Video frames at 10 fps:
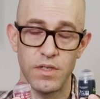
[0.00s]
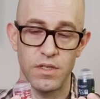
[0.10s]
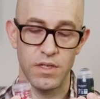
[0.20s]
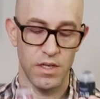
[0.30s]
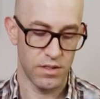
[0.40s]
this
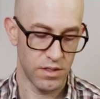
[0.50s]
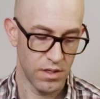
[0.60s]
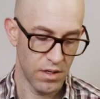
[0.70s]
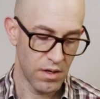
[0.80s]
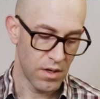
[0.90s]
size.
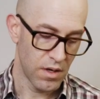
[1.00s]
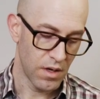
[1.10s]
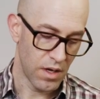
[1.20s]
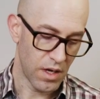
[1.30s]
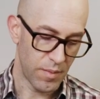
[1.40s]

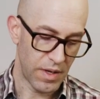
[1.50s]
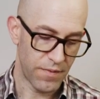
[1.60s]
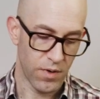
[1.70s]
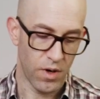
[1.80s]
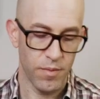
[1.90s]
And
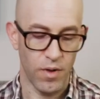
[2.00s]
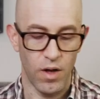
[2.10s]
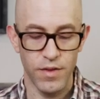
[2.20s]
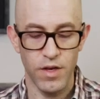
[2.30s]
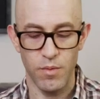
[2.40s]
for
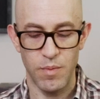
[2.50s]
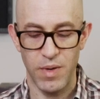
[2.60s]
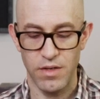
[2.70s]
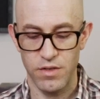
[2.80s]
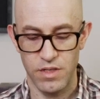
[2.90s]
all the Army
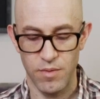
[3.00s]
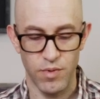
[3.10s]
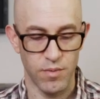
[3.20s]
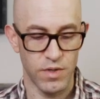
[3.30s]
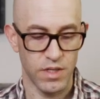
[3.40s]
Painters, they
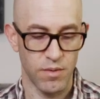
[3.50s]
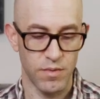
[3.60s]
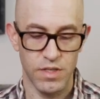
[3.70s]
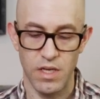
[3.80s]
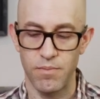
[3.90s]
pretty much come the
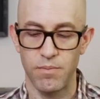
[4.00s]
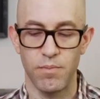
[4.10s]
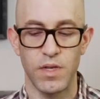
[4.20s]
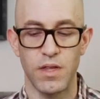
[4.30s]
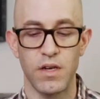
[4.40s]
same,
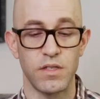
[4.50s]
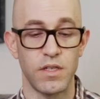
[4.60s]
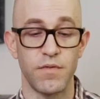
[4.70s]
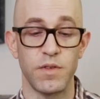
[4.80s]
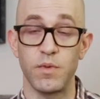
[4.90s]
but there's a
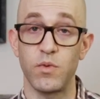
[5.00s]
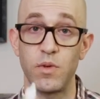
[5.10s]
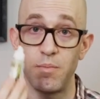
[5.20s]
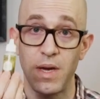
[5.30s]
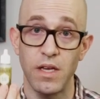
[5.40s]
difference
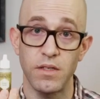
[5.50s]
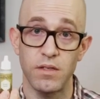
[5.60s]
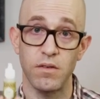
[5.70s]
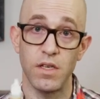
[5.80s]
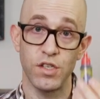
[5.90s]
between
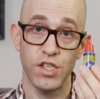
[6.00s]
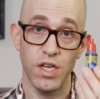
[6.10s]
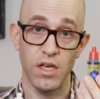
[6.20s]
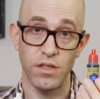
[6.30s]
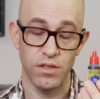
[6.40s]
paints and
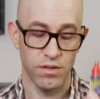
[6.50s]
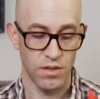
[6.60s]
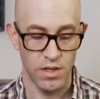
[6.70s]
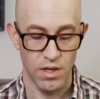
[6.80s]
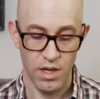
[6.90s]
shades.
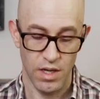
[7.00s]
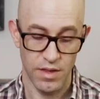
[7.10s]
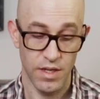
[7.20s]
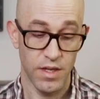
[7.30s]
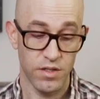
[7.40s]
And
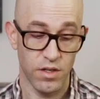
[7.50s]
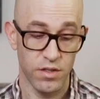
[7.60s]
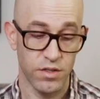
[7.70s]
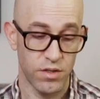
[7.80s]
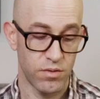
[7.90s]
then there's
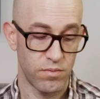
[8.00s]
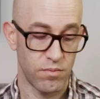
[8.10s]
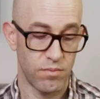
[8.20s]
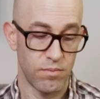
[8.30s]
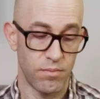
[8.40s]
also
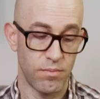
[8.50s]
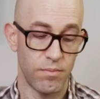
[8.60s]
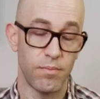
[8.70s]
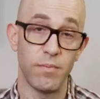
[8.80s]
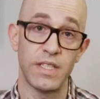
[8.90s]

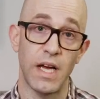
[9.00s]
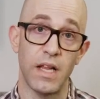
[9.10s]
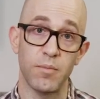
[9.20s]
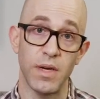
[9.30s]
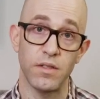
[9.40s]

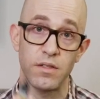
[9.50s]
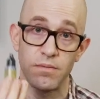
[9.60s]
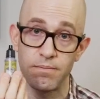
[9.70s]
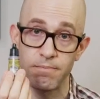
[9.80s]
metallic paints.